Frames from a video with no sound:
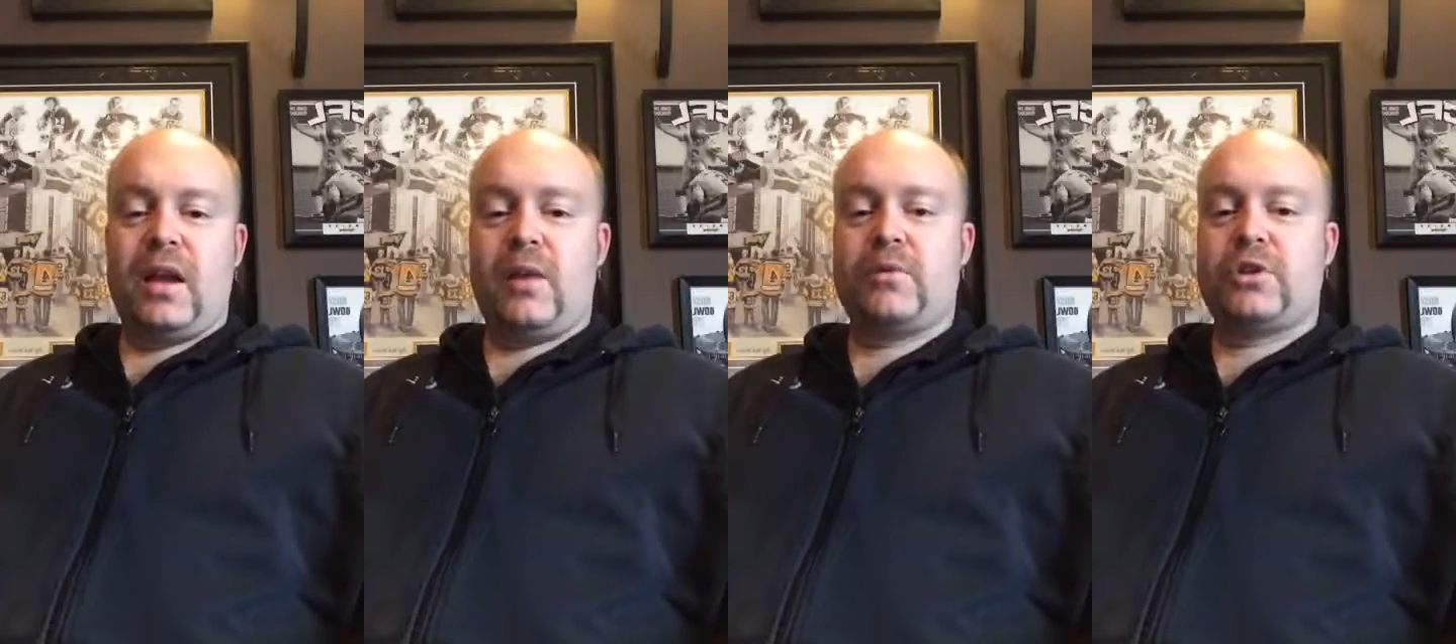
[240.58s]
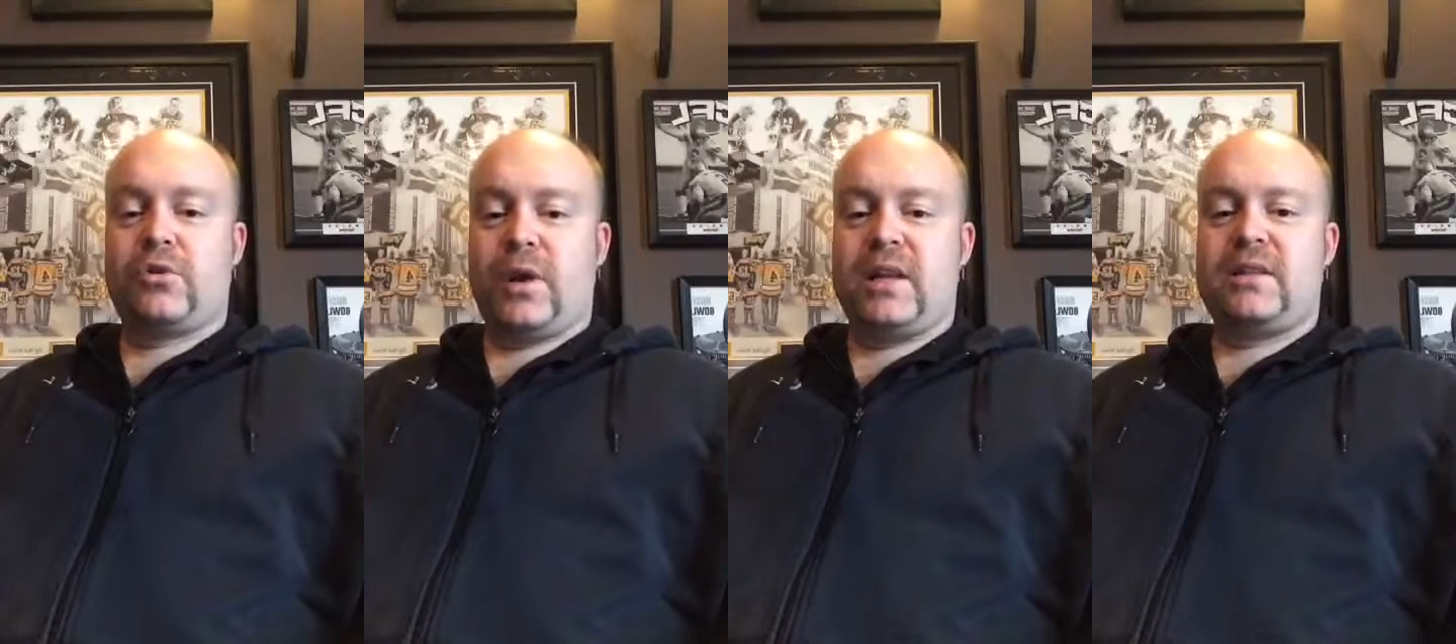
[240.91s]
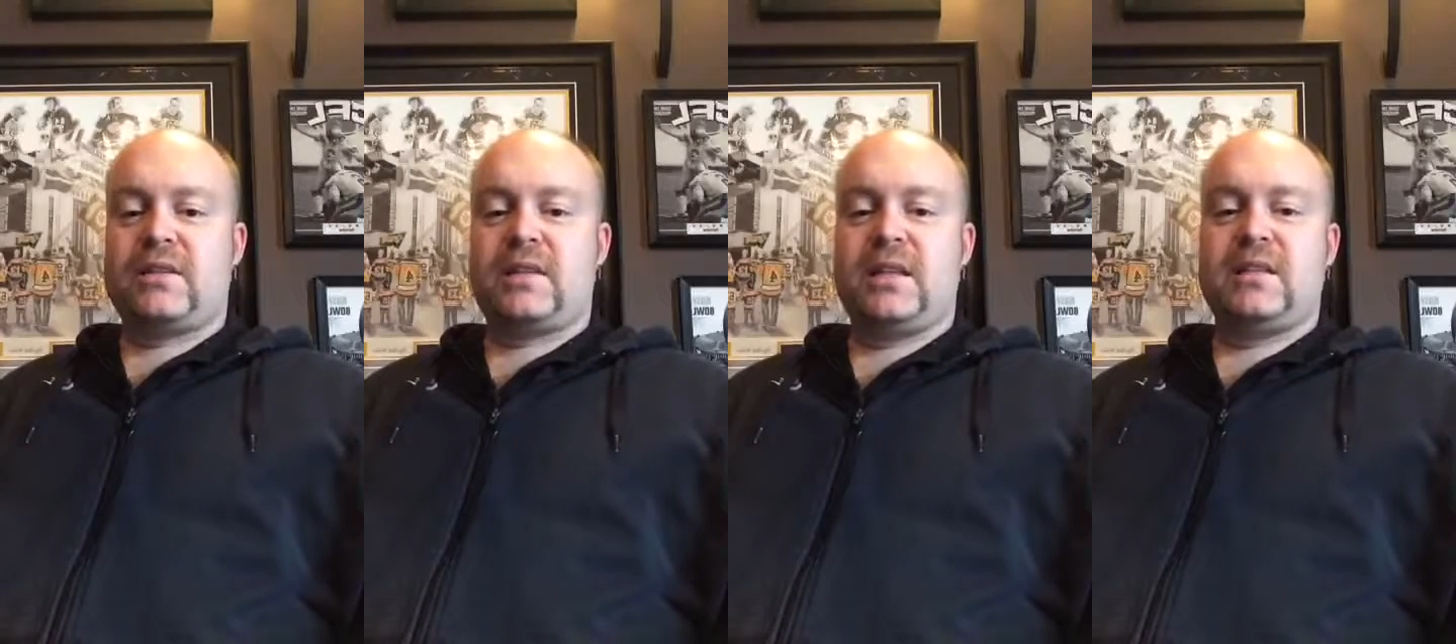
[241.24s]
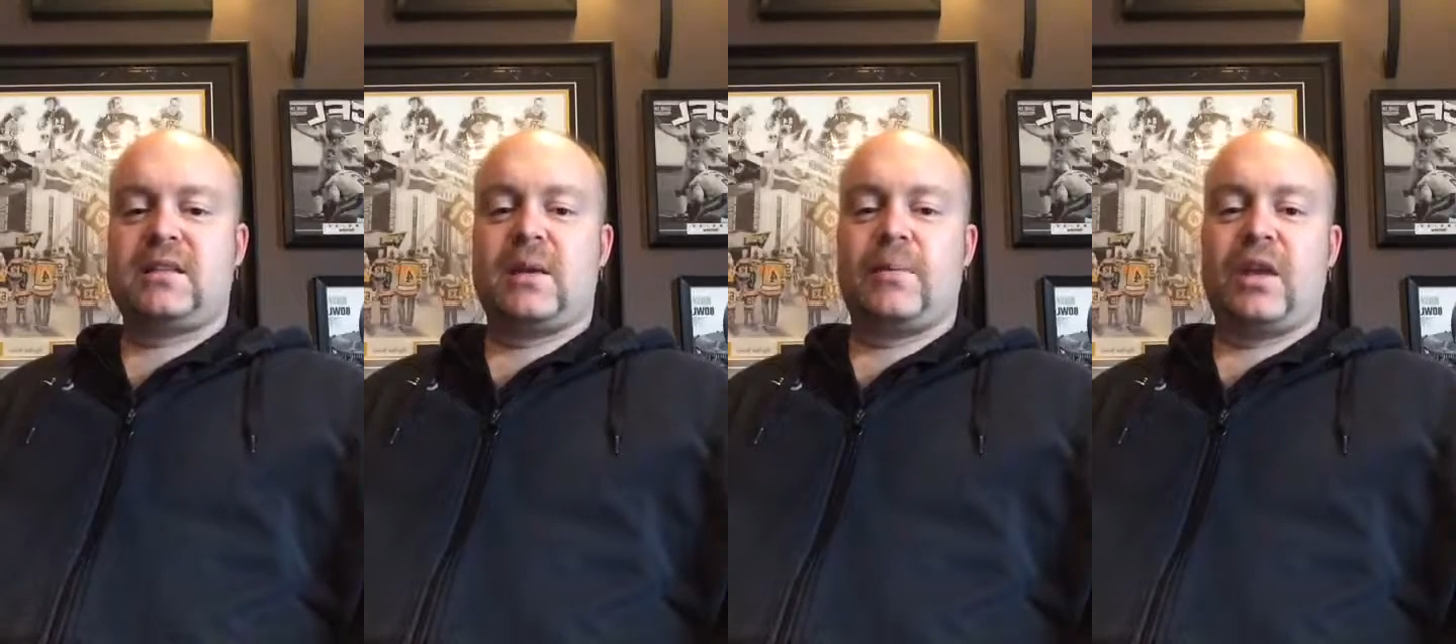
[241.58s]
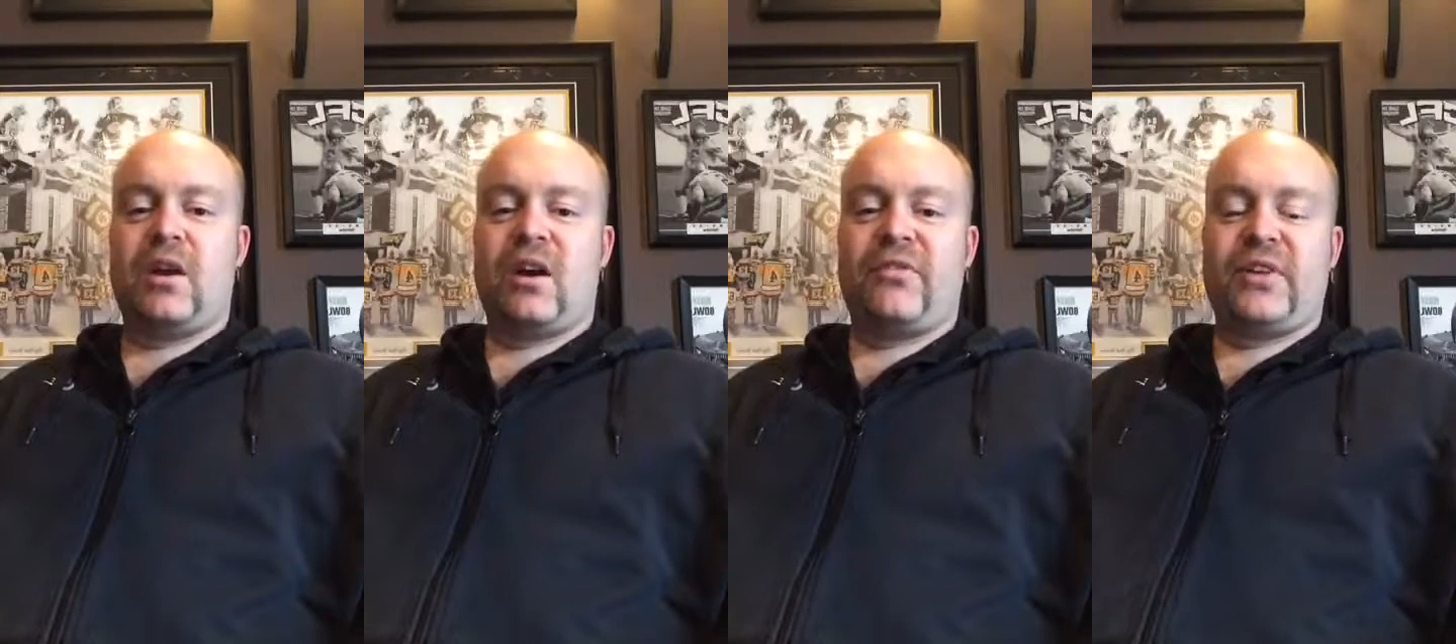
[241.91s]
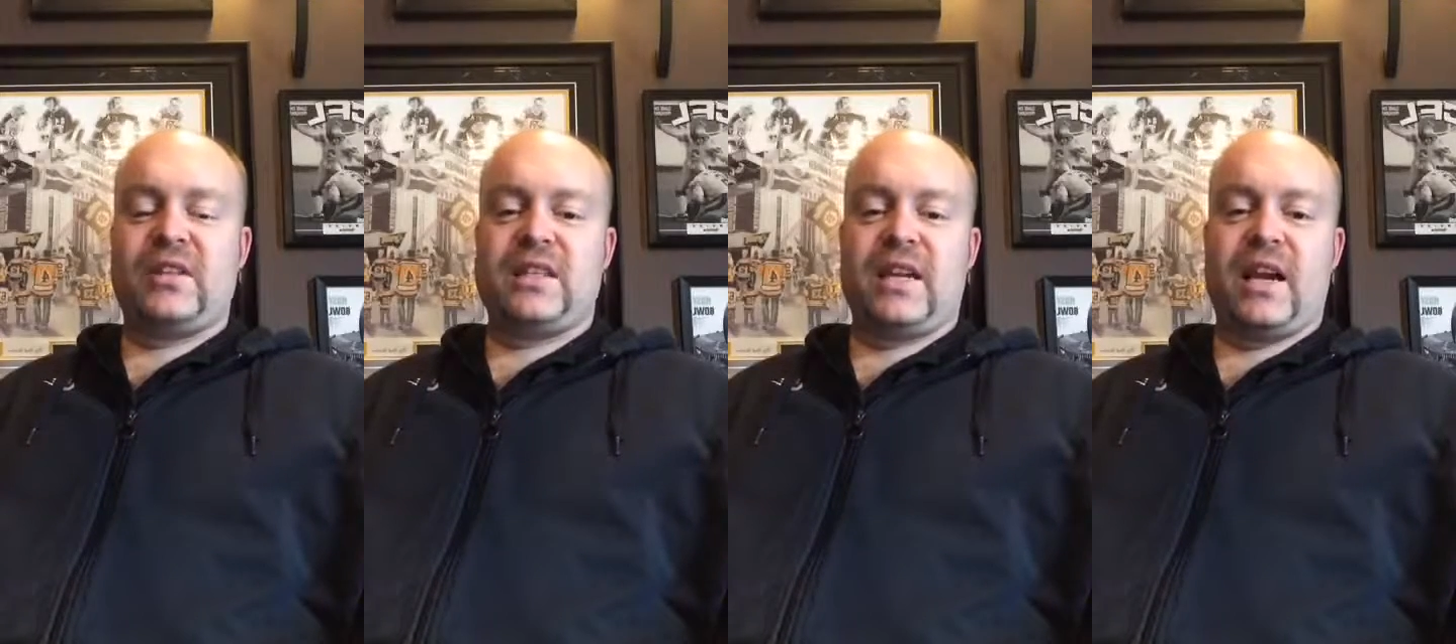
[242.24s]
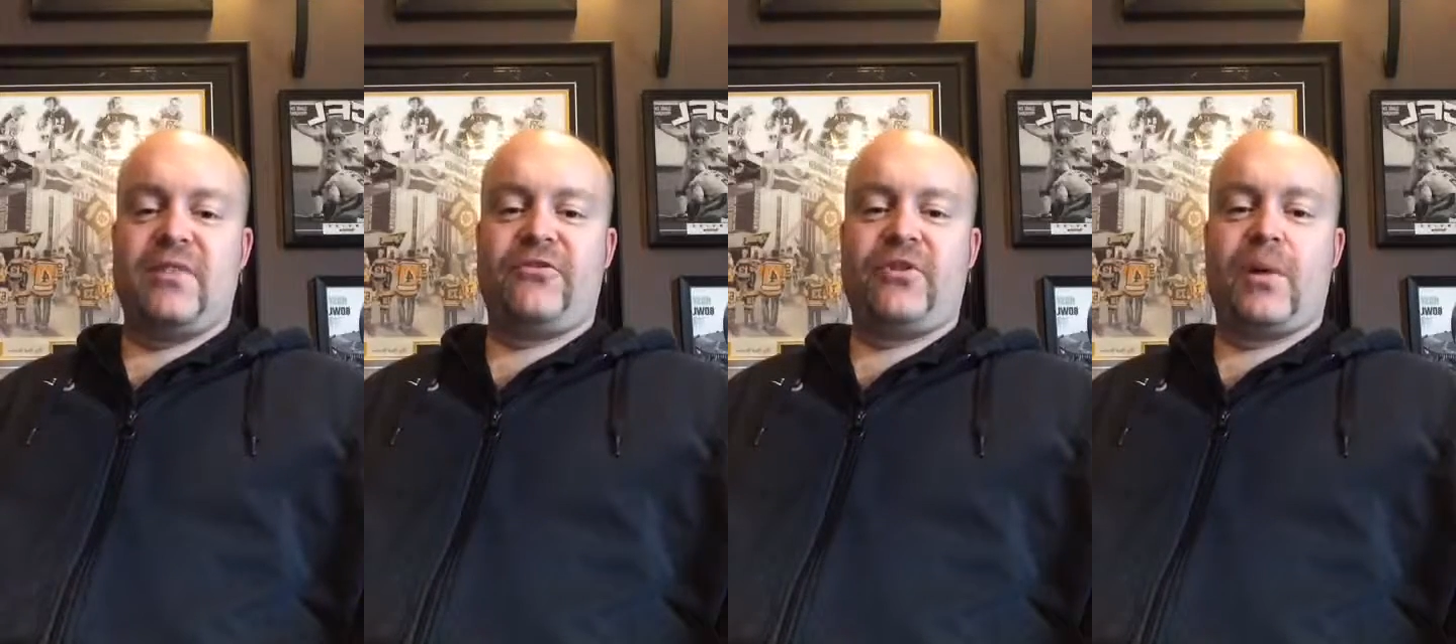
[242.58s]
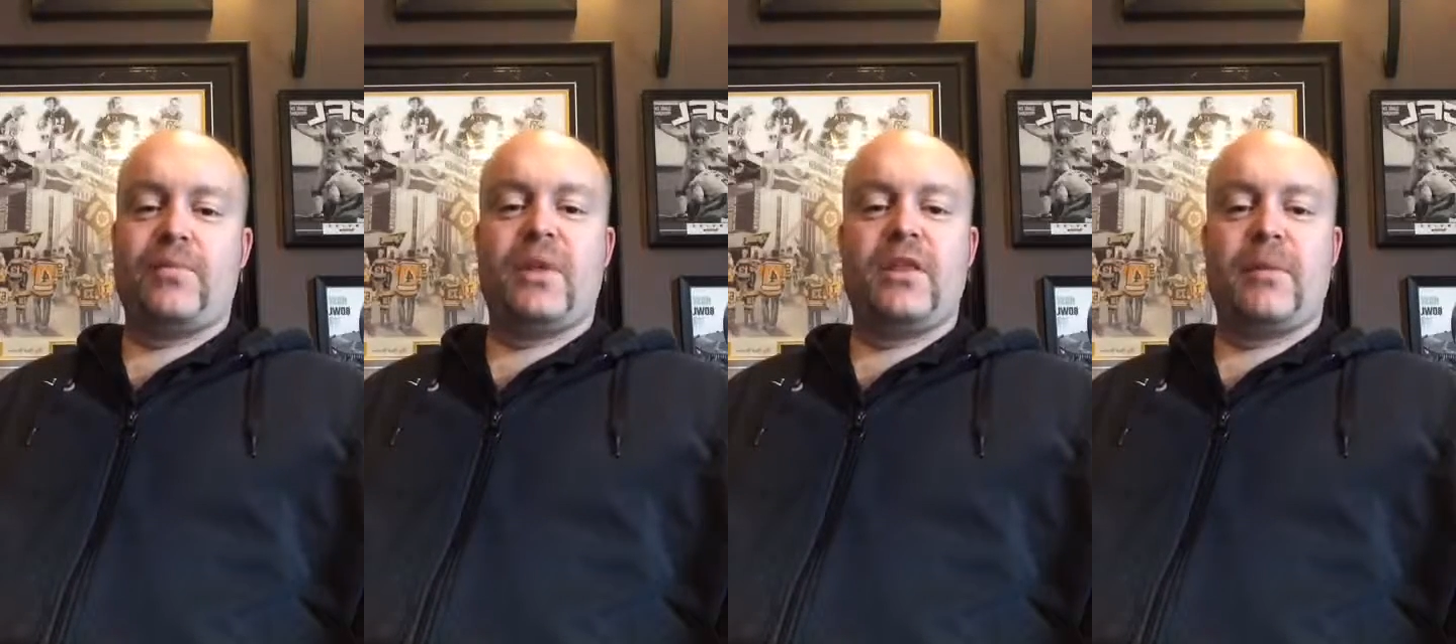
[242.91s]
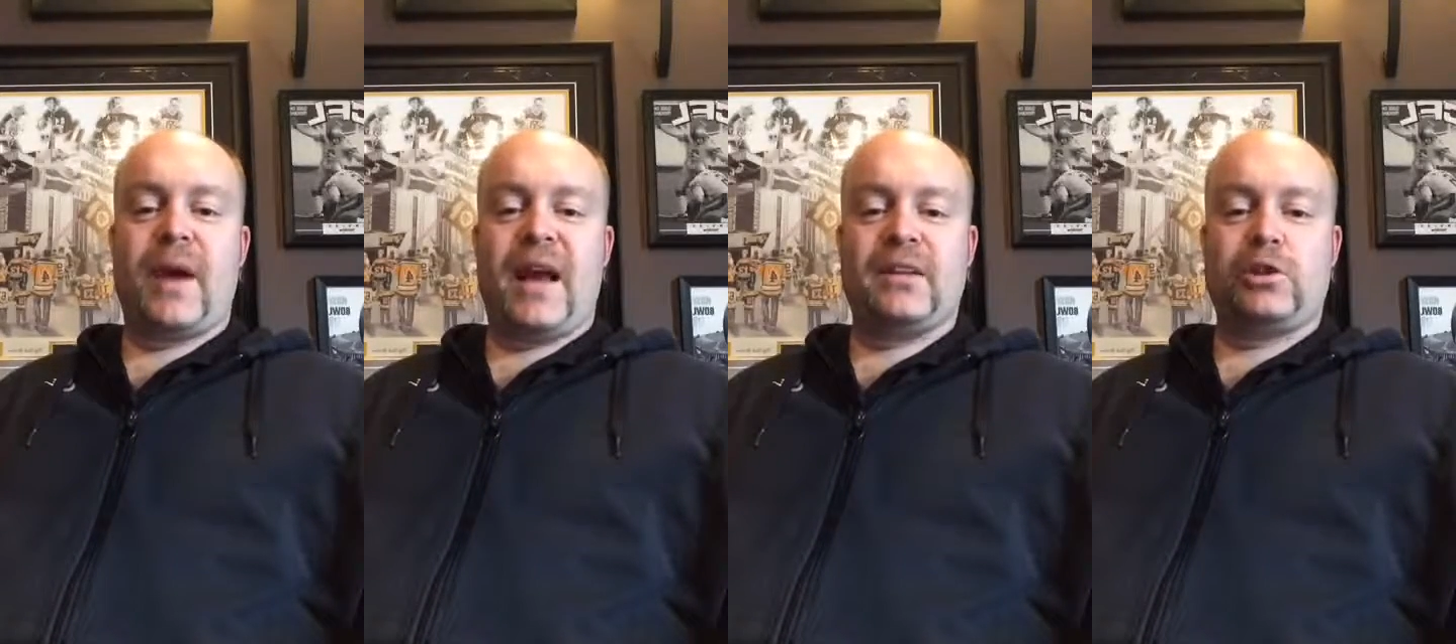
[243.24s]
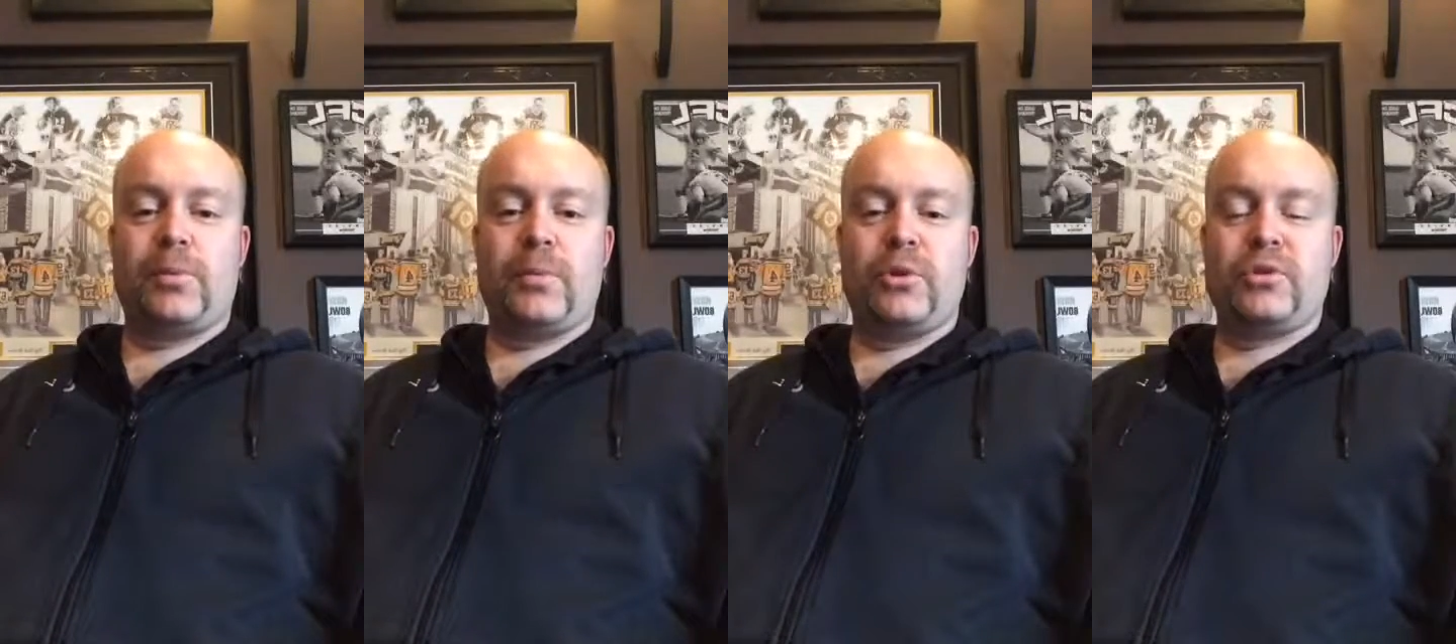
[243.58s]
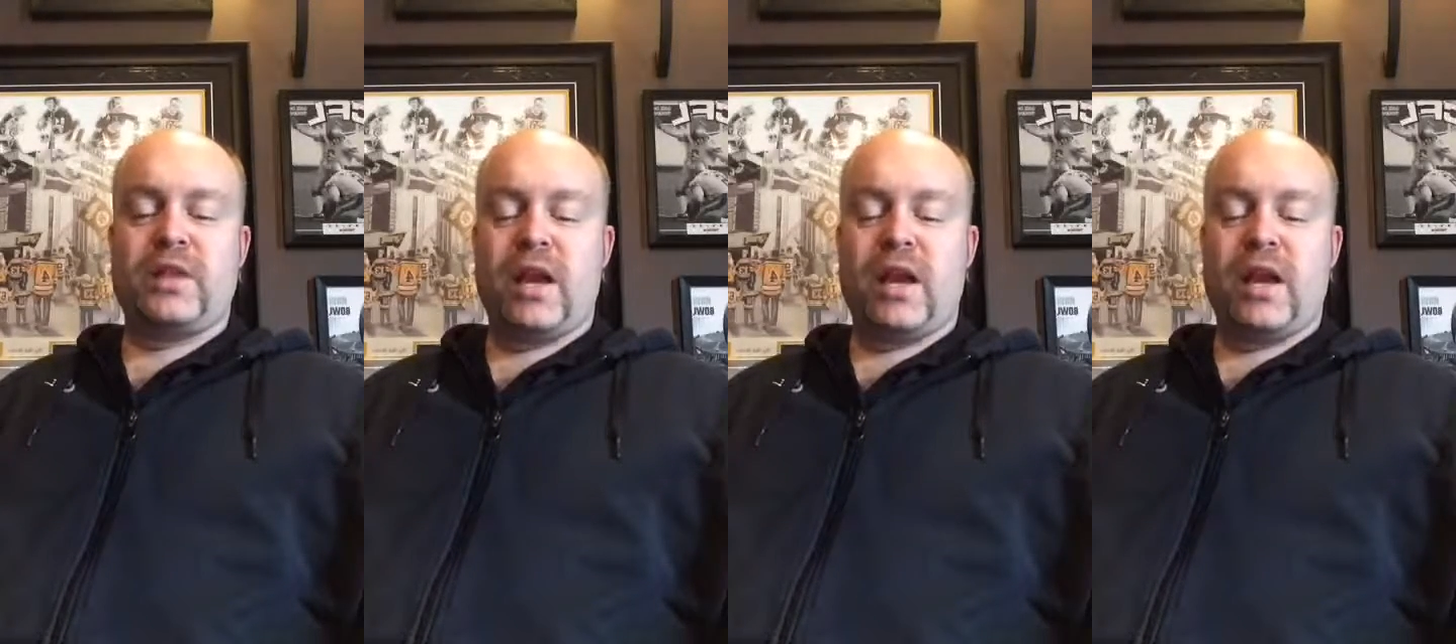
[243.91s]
And it was great to see some of the offense again from the Manitoba Moose.